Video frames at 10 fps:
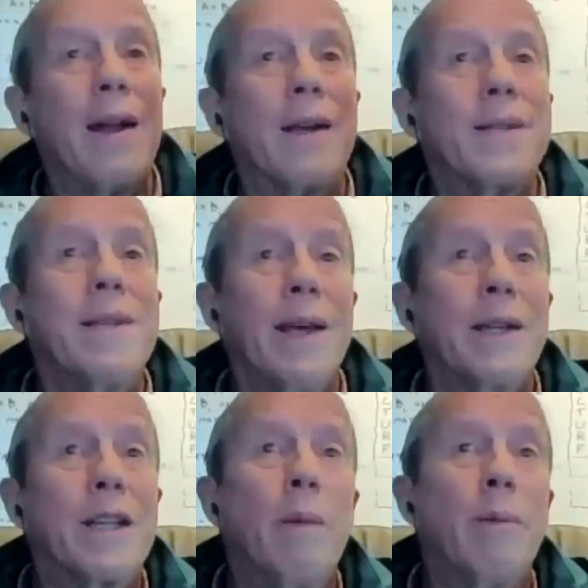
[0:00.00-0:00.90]
and I see
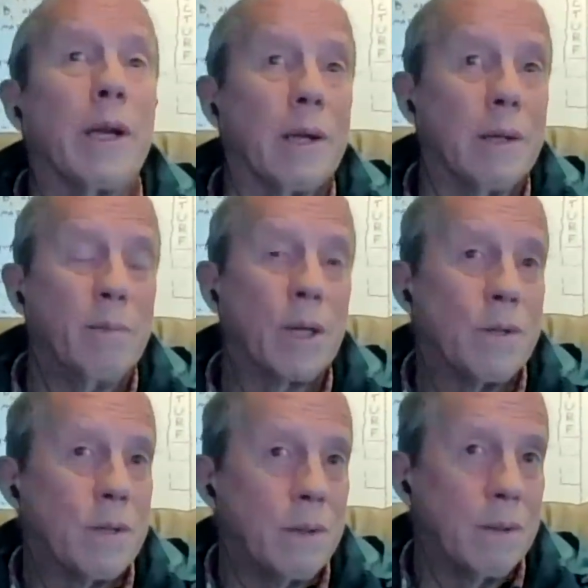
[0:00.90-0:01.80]
that coming
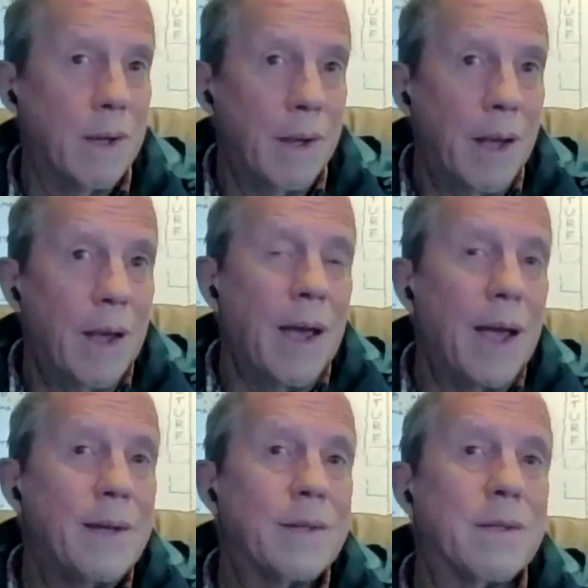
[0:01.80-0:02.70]
because
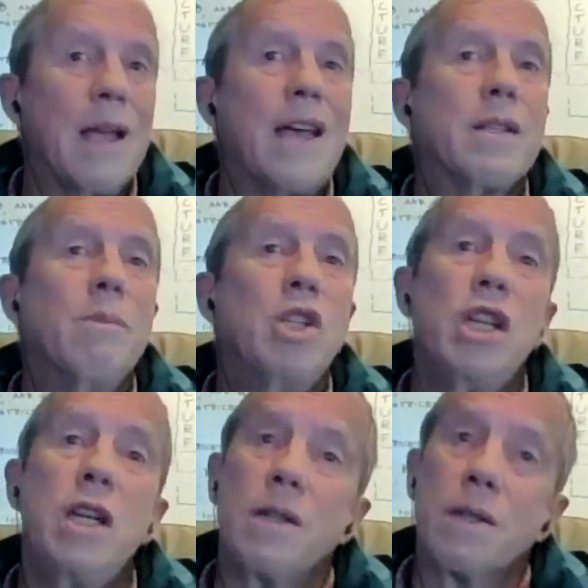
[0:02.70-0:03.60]
as, as
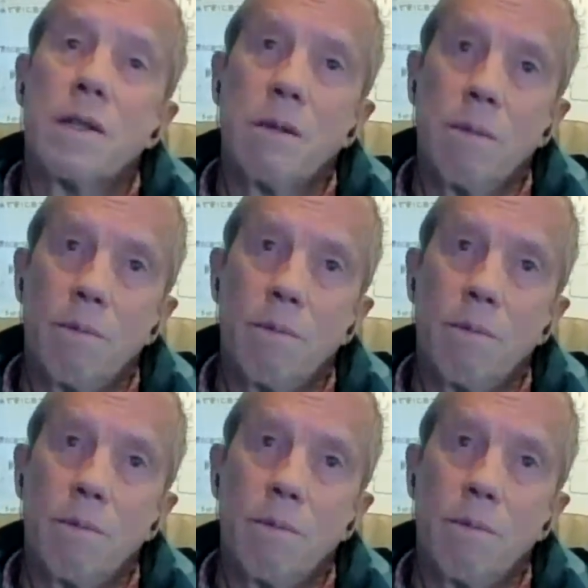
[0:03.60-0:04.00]
machines